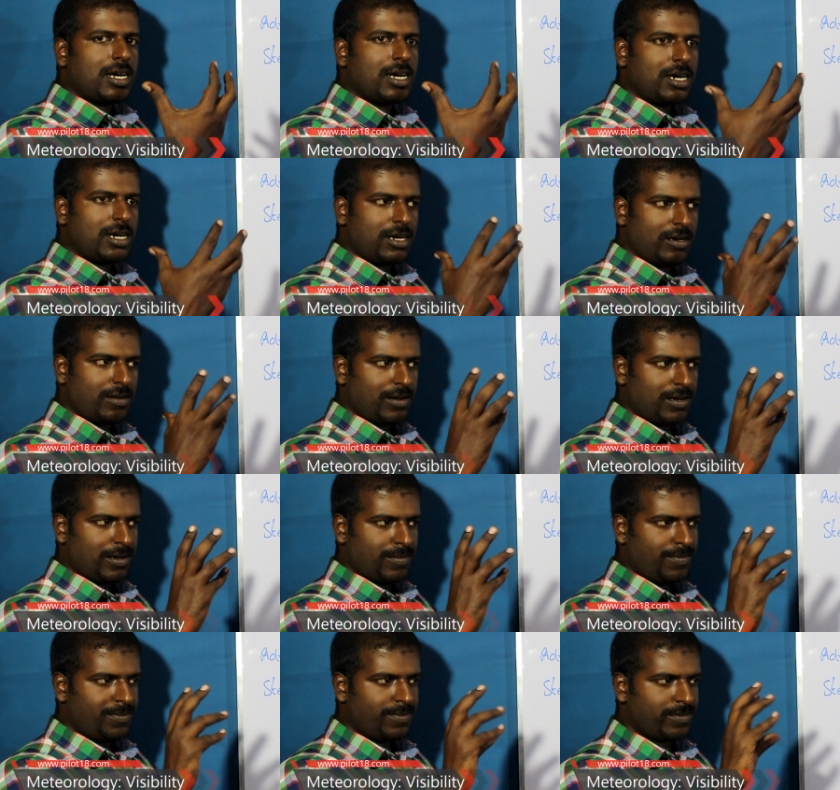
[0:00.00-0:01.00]

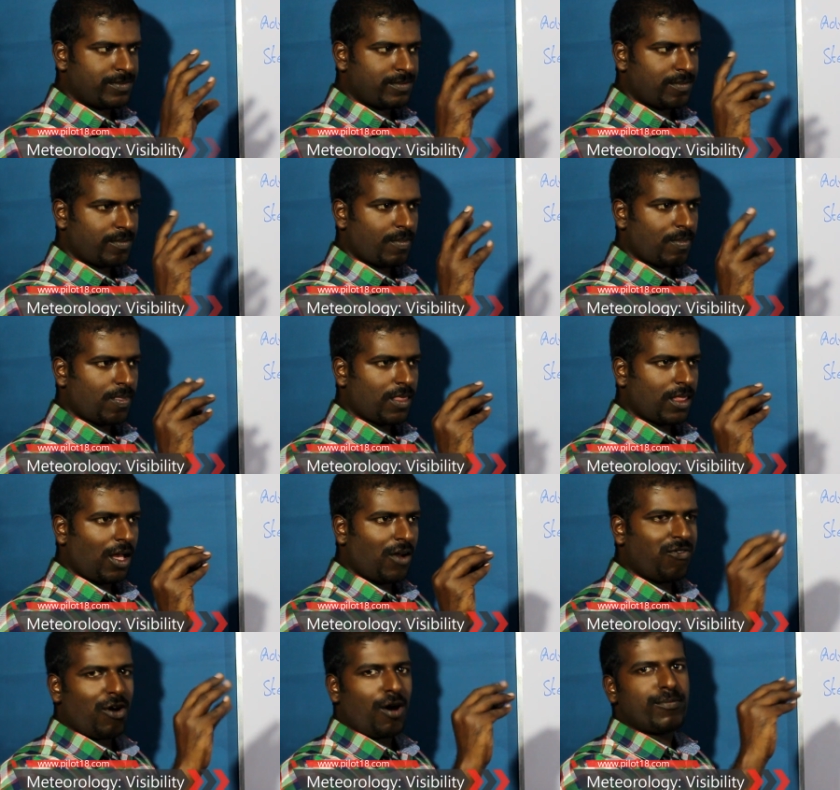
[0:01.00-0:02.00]
uh,
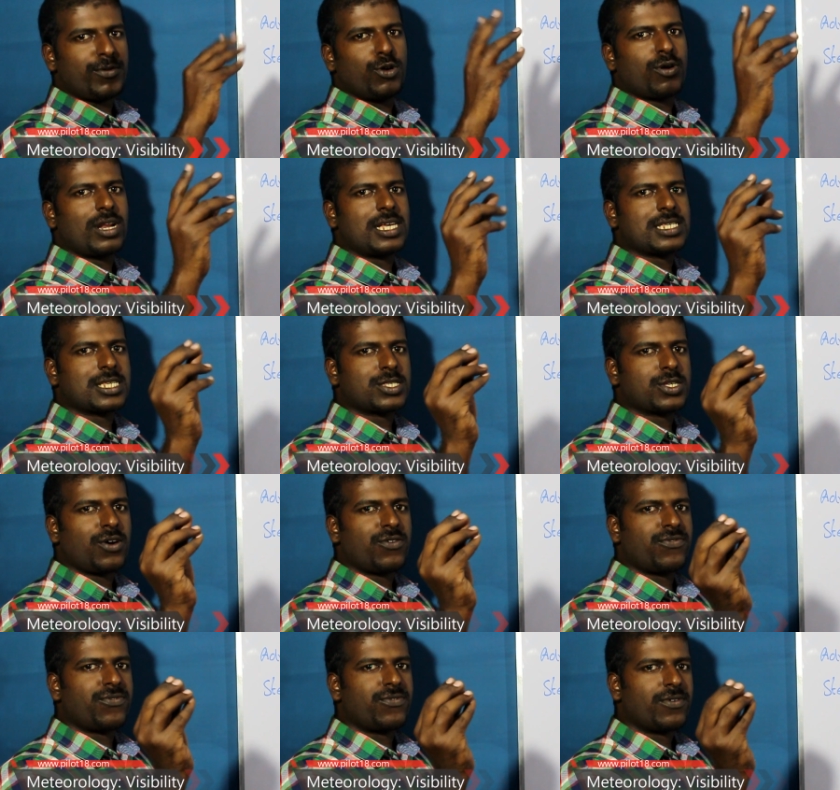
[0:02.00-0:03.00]
form nucleuses
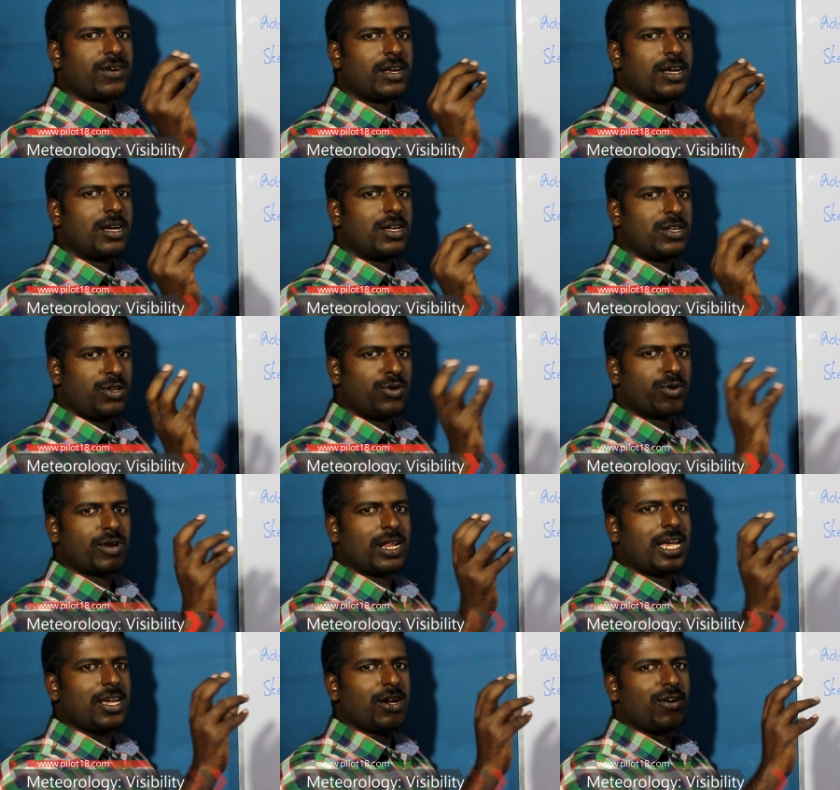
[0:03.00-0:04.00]
of
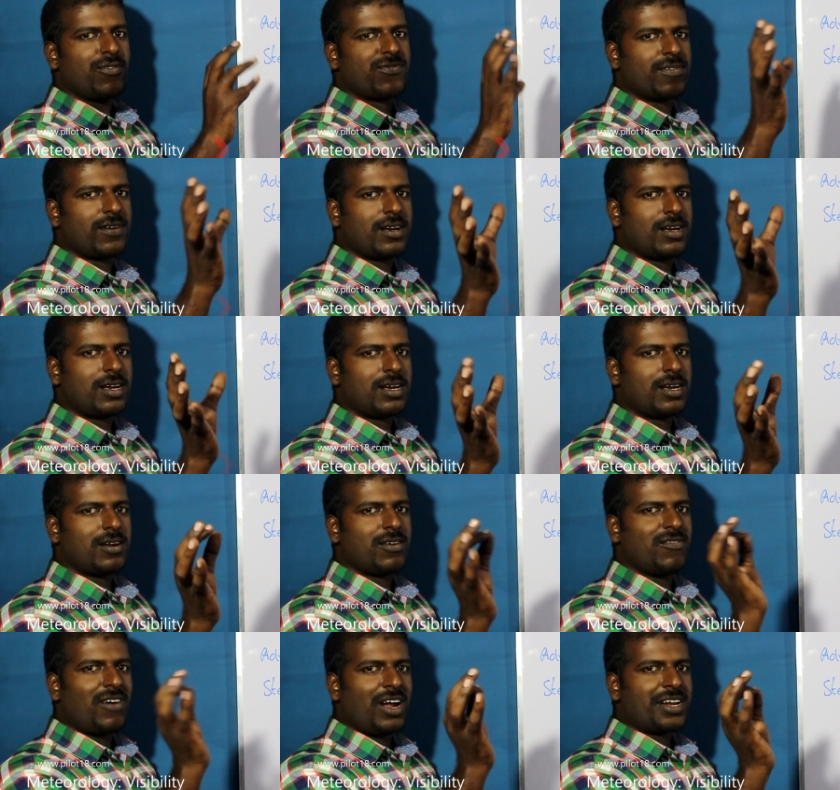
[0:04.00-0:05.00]
nuclei of
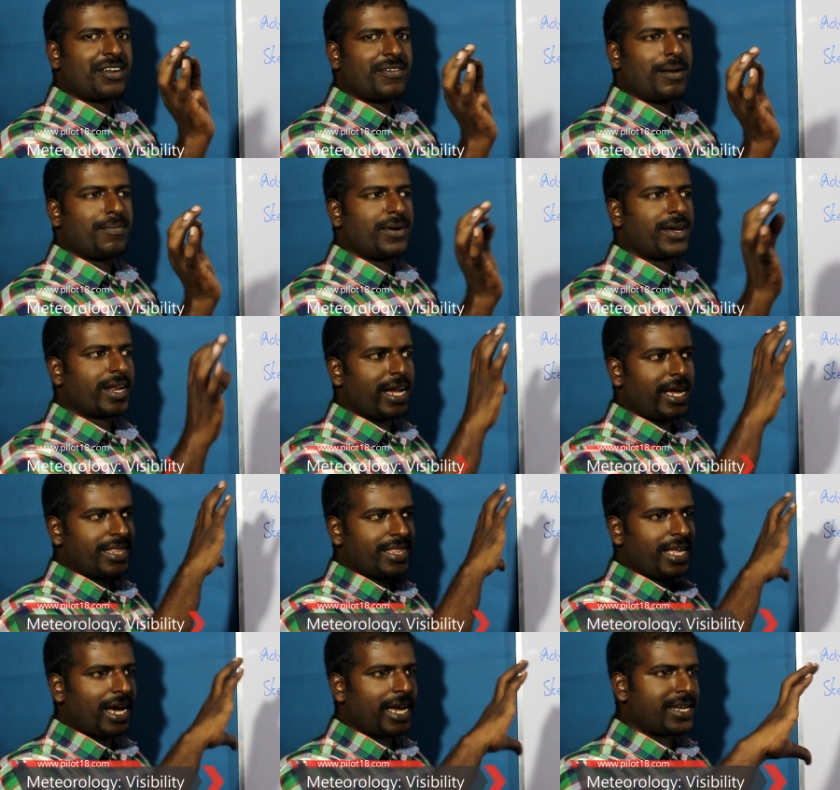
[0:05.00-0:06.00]
water vapor
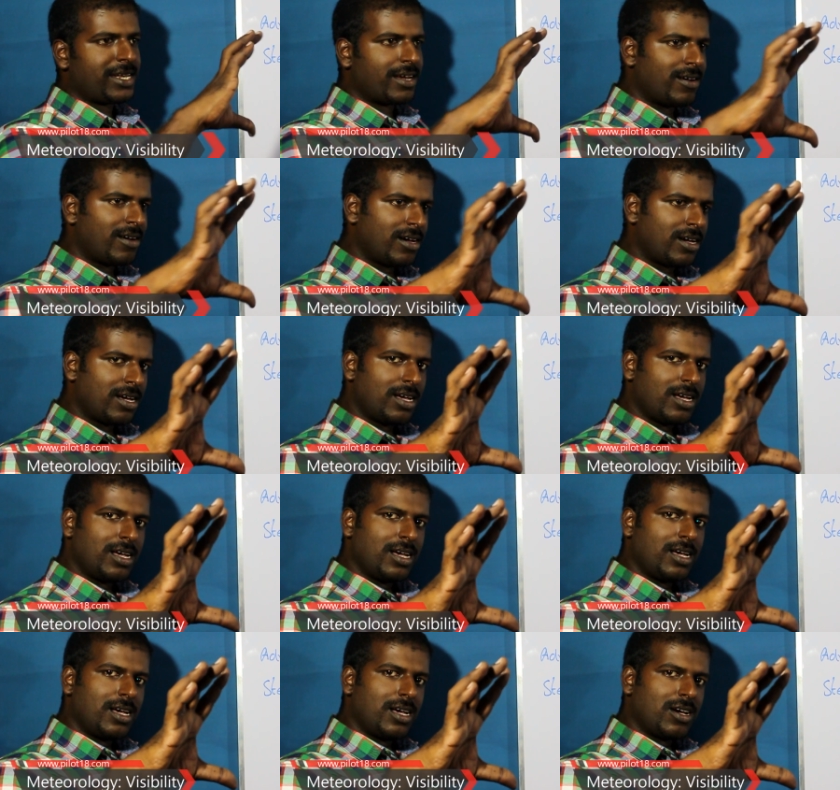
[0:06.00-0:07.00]
and that
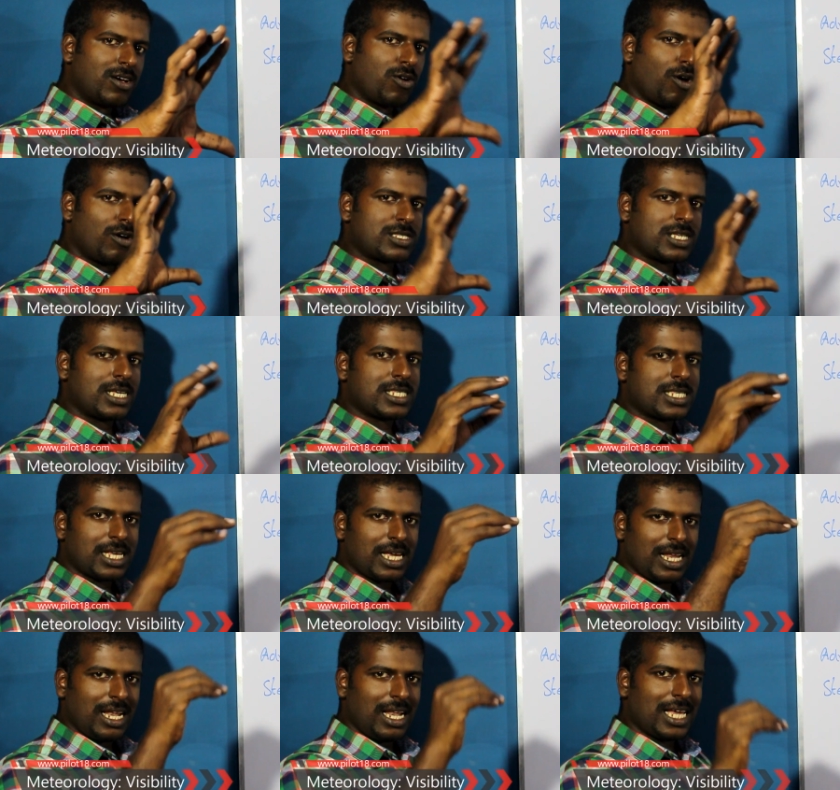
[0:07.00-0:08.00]
causes
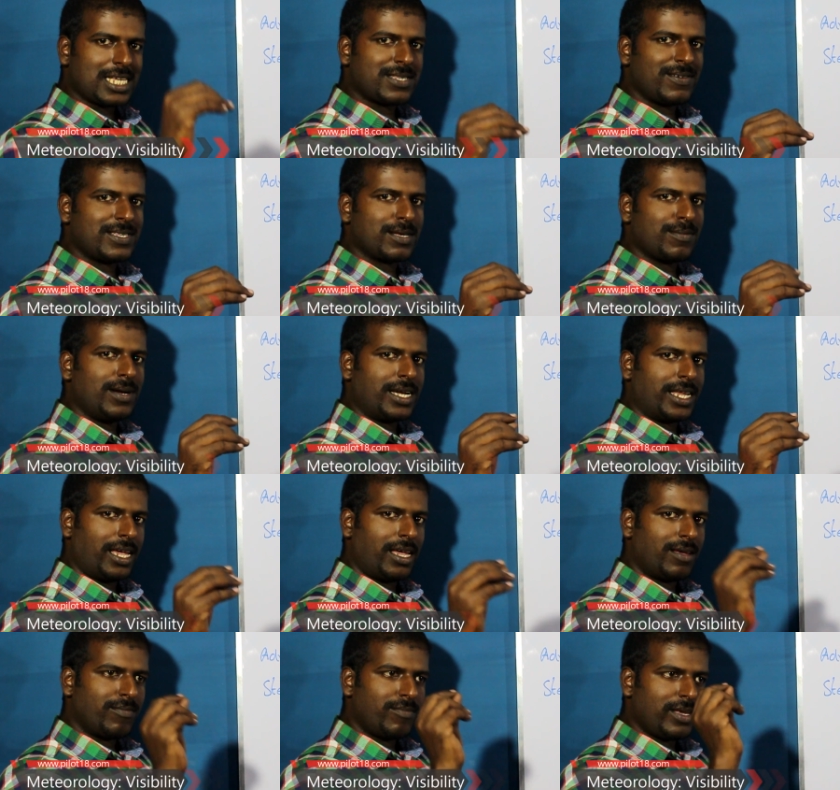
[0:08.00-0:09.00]
less
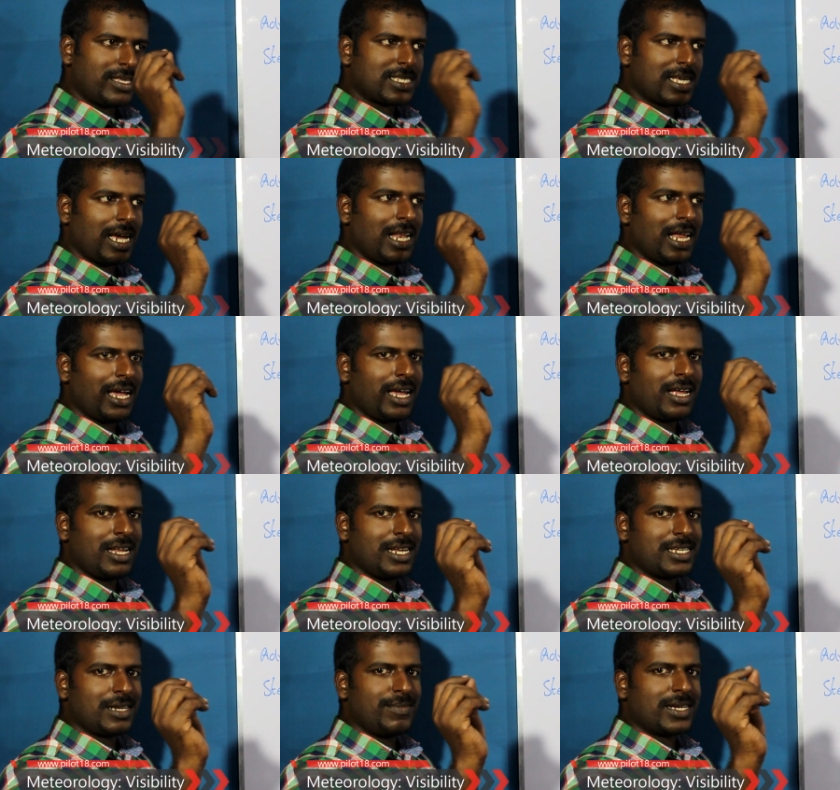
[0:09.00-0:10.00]
visibility means a, li a
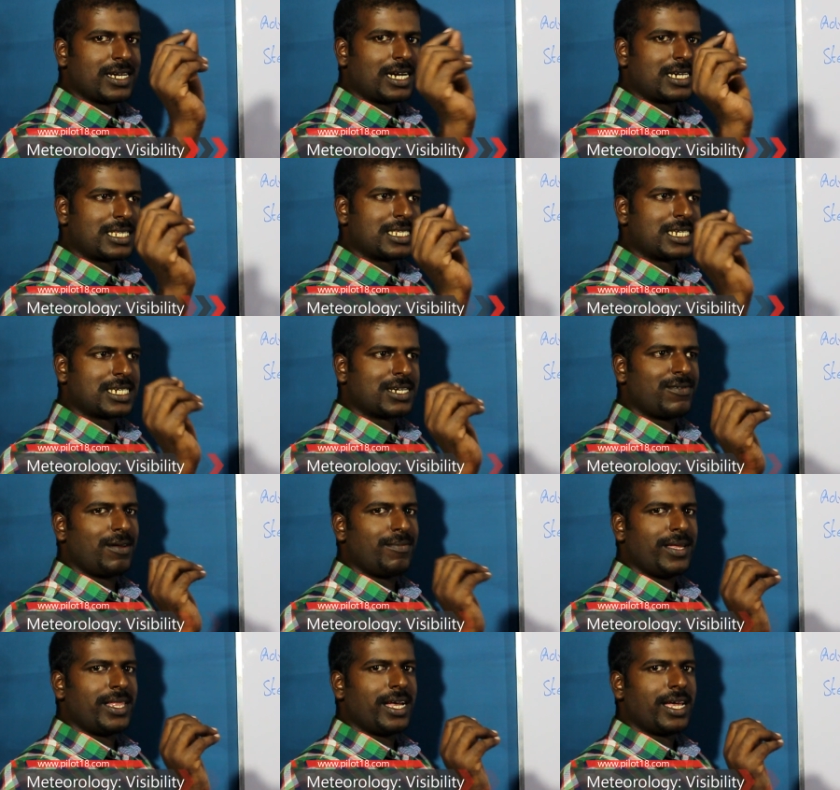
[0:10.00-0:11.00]
little bit condensation
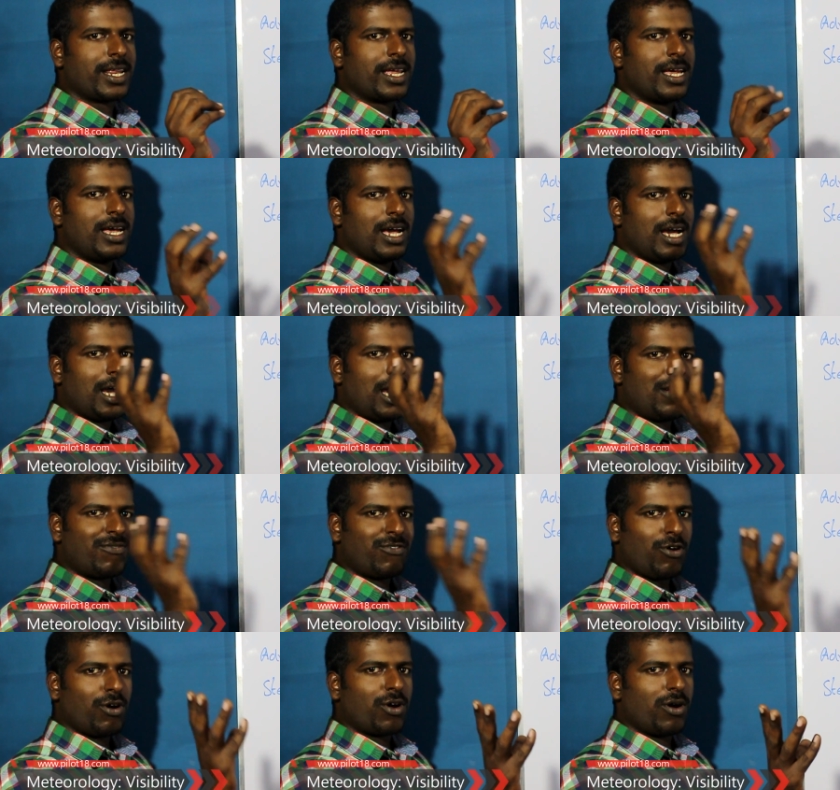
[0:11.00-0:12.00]
will be there
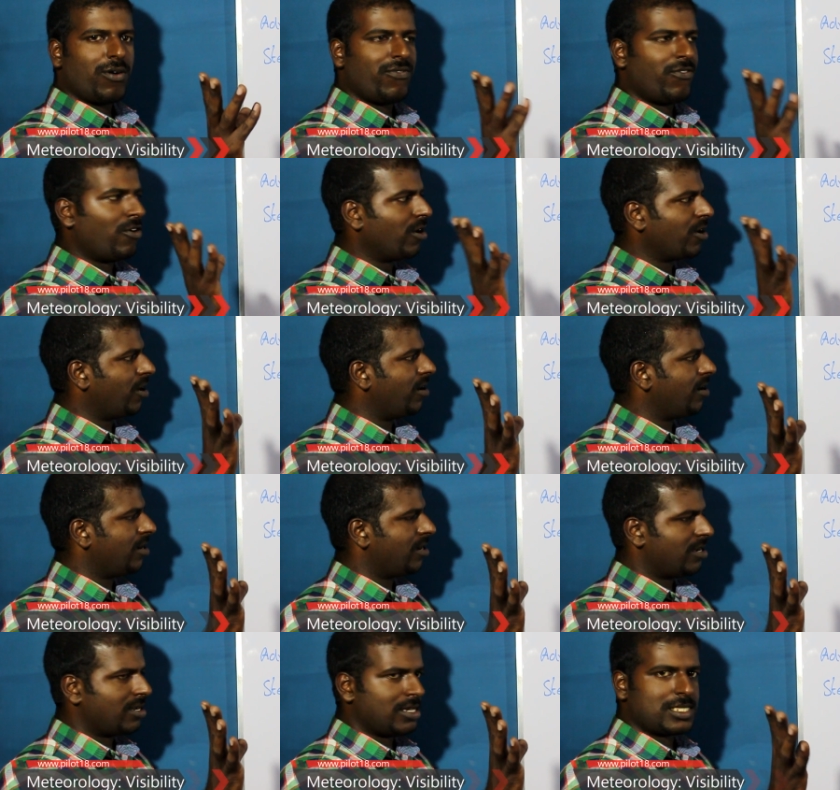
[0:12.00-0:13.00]
and fog, fog
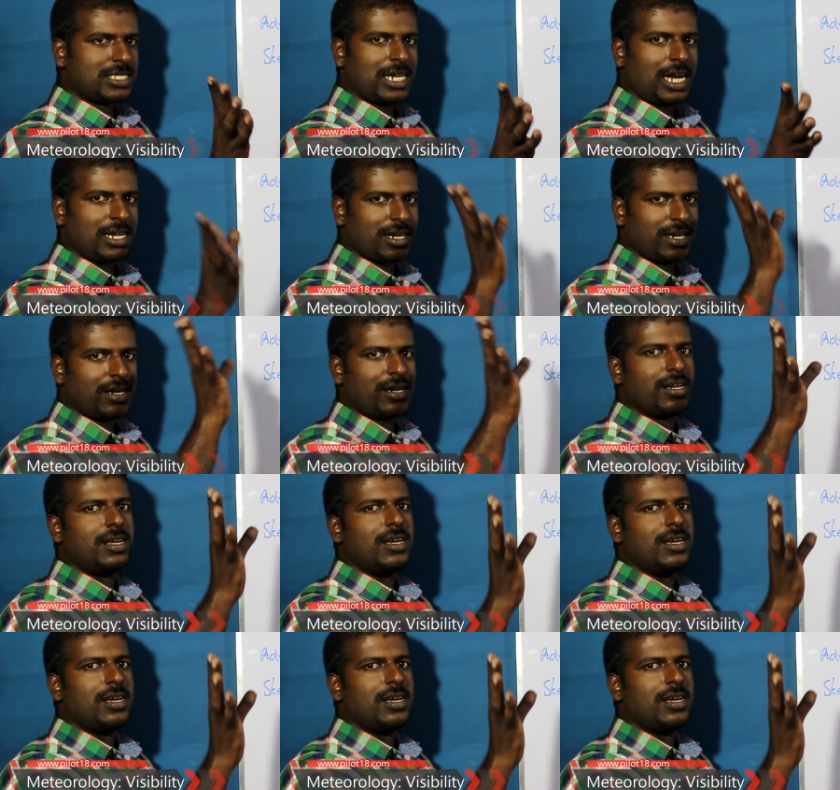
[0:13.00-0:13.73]
uh, started